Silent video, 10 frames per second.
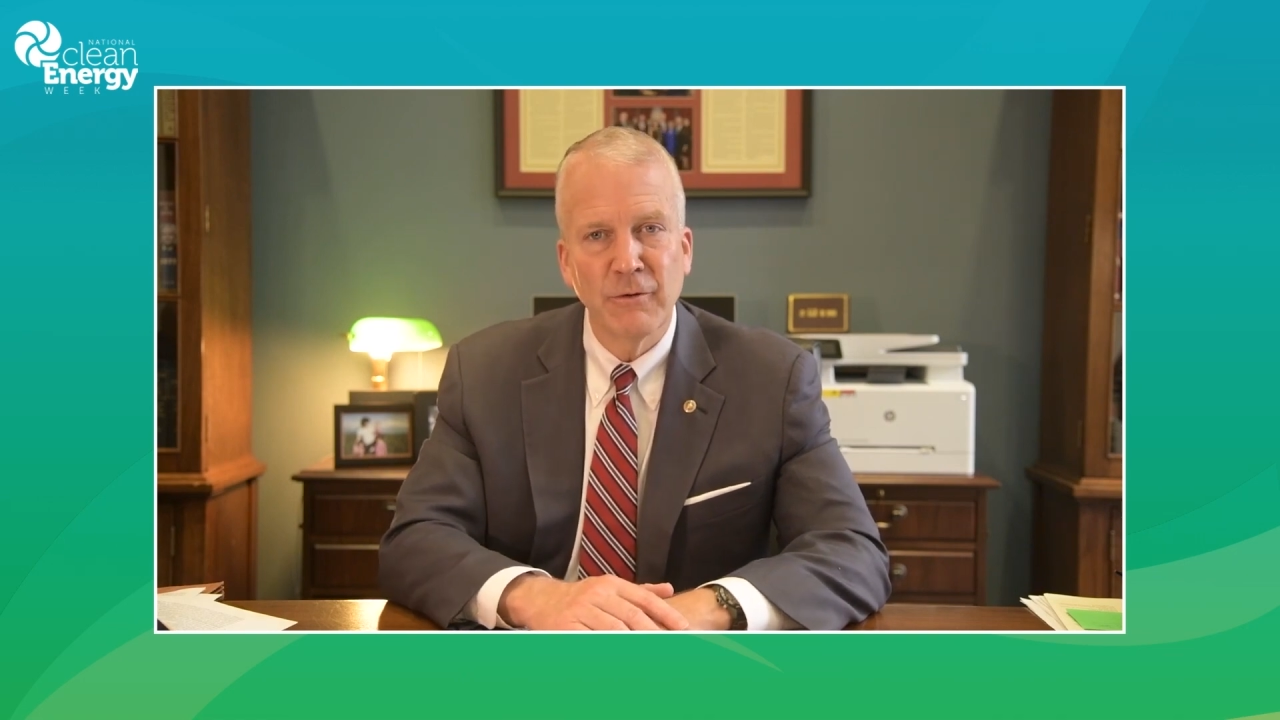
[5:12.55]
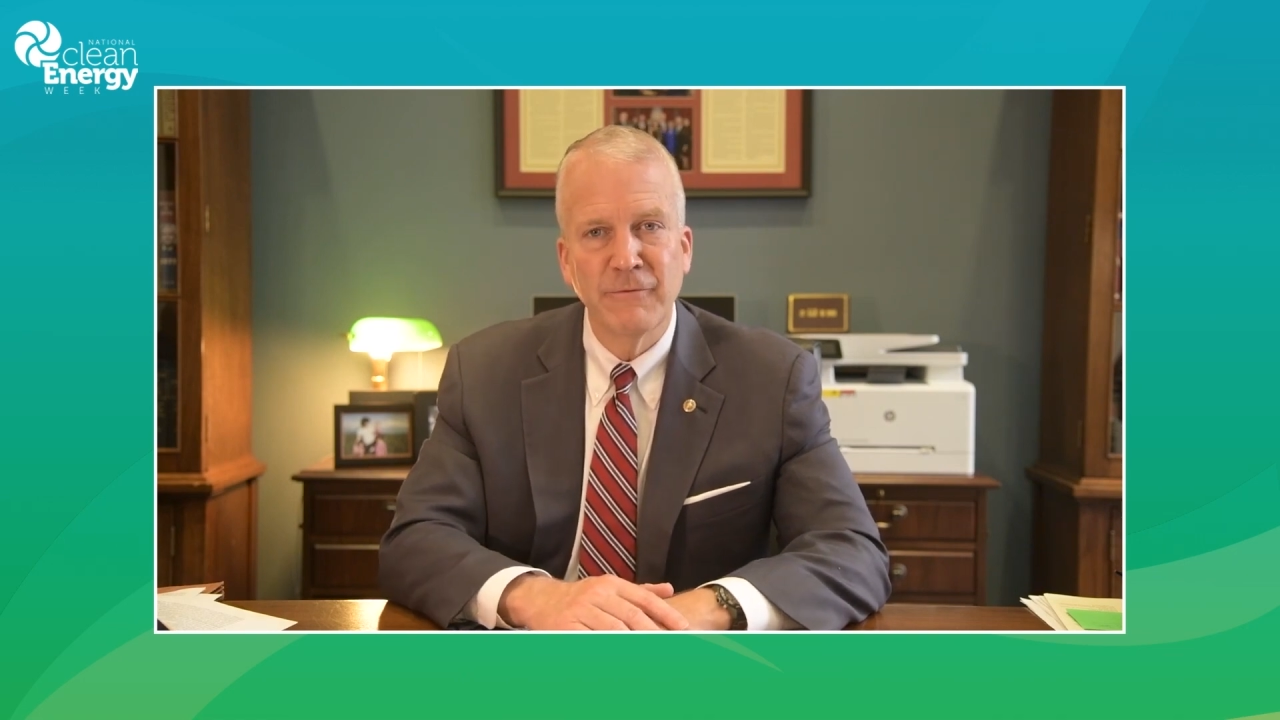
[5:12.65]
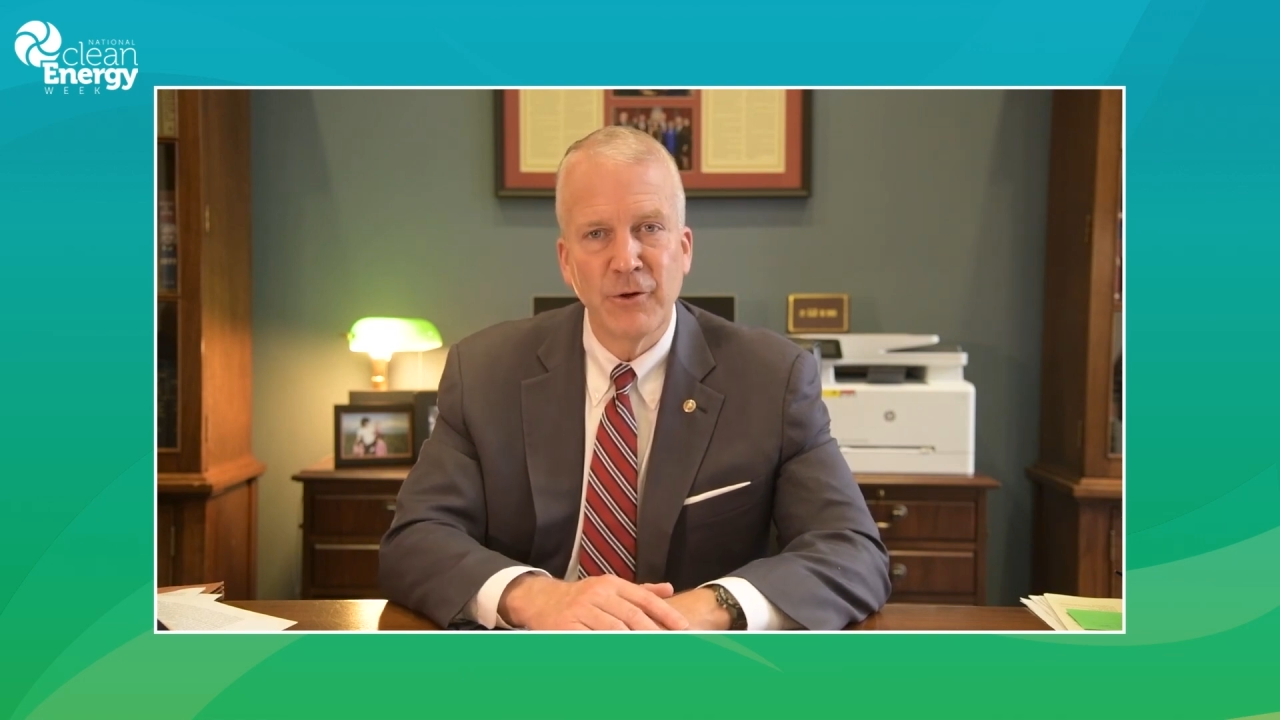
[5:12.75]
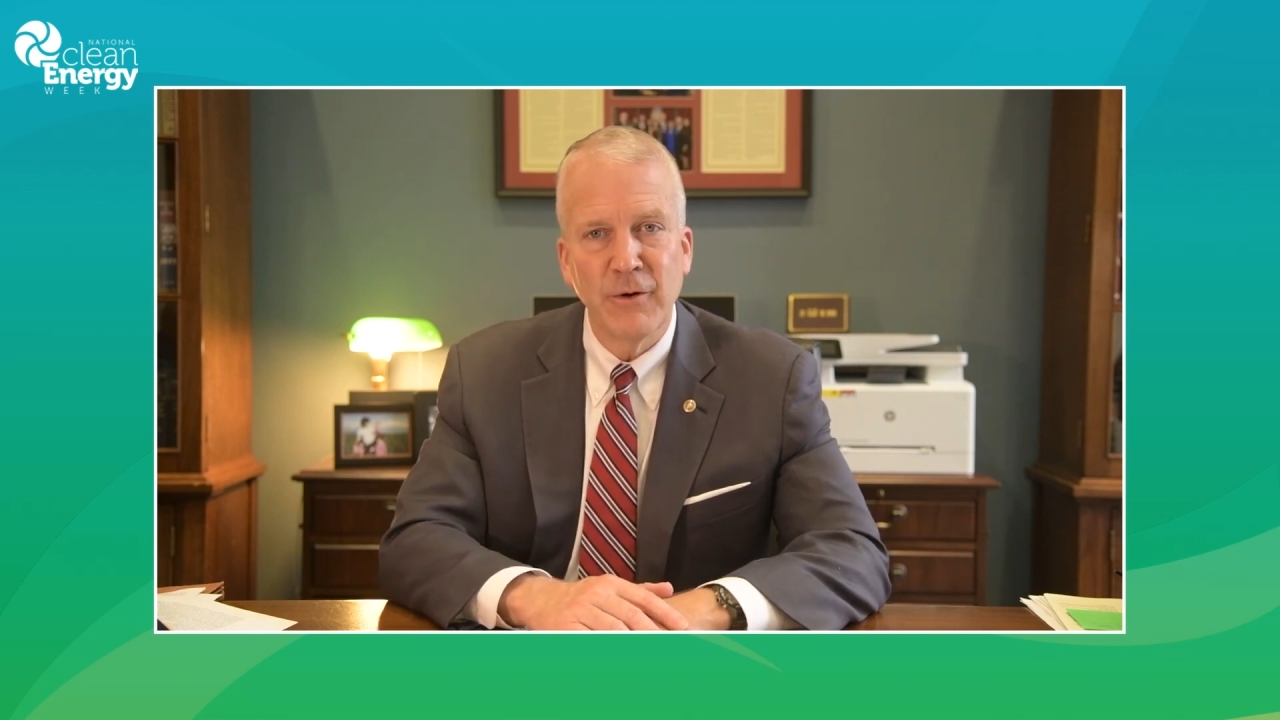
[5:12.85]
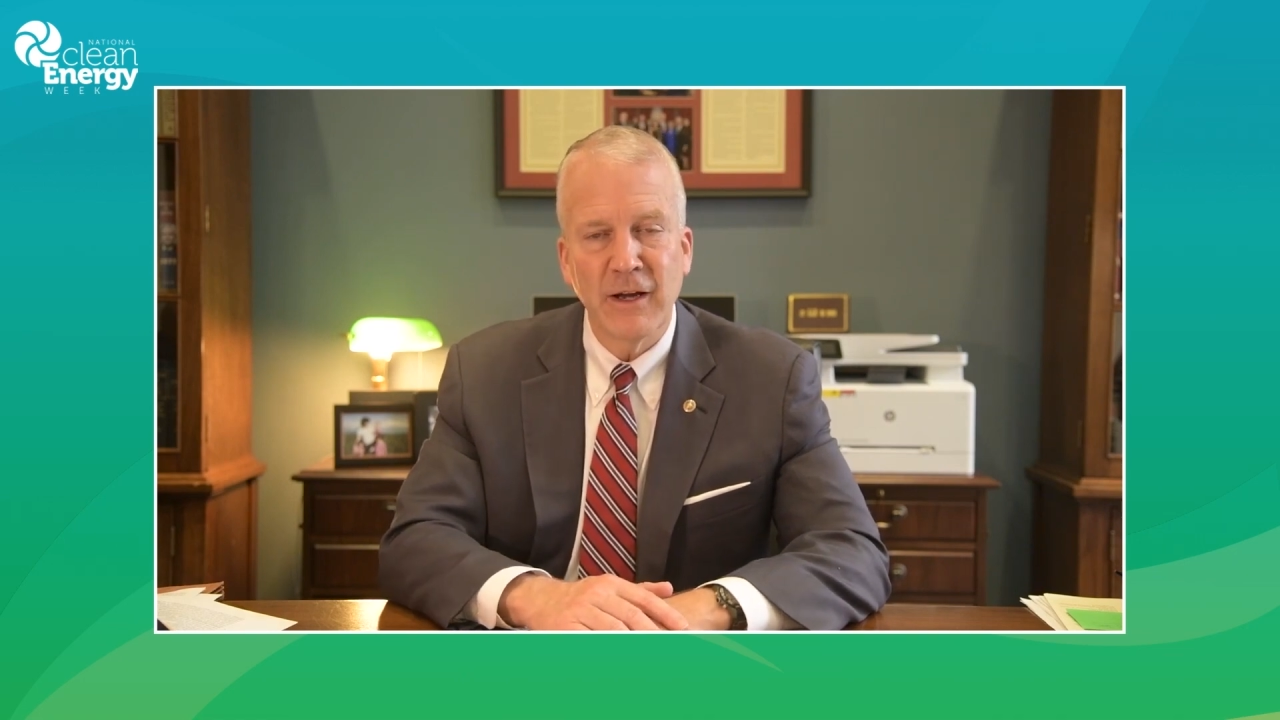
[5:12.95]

Review